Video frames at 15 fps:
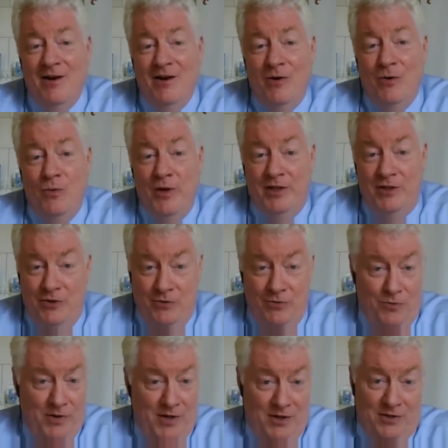We do
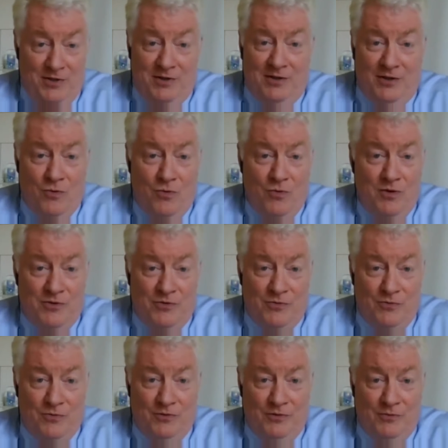wish that the courts
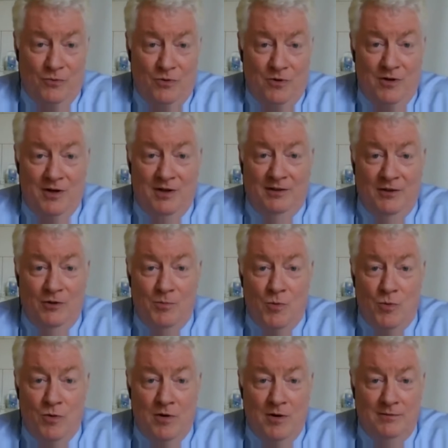were a little
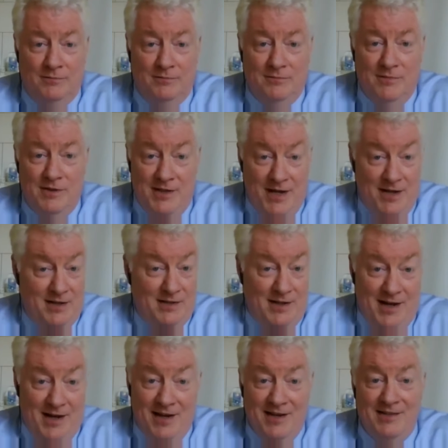more
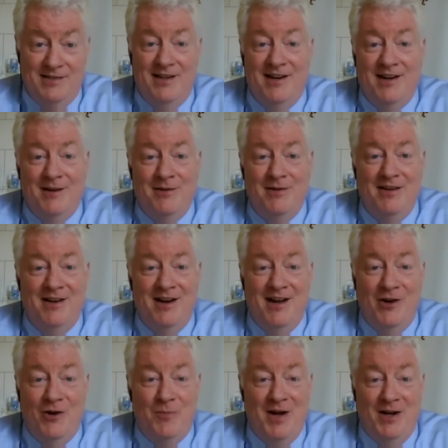sanitized, and I
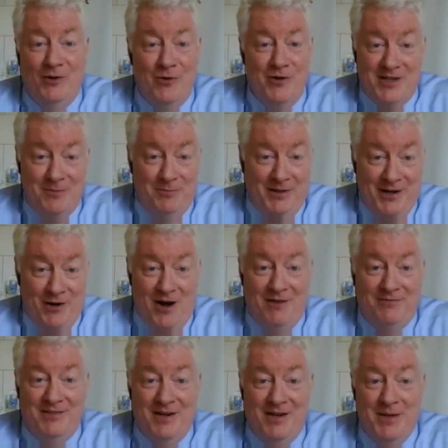know my lawyers complain
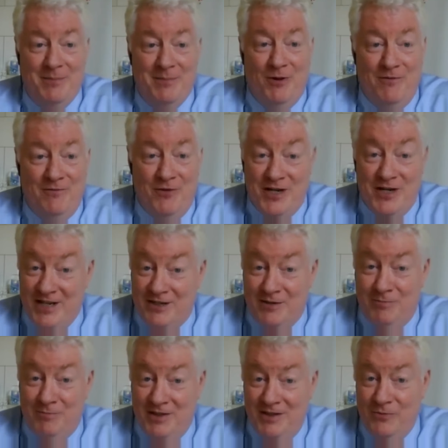often that people aren't very
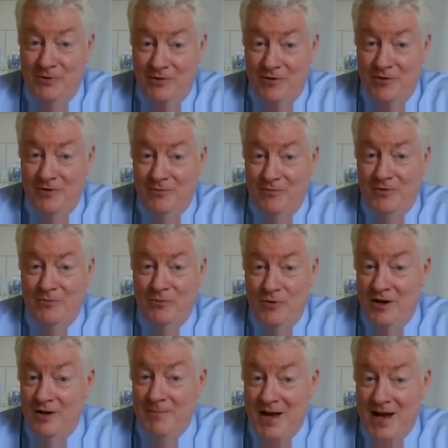disciplined with
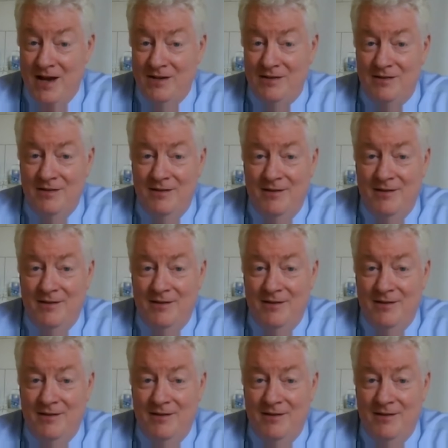wearing masks.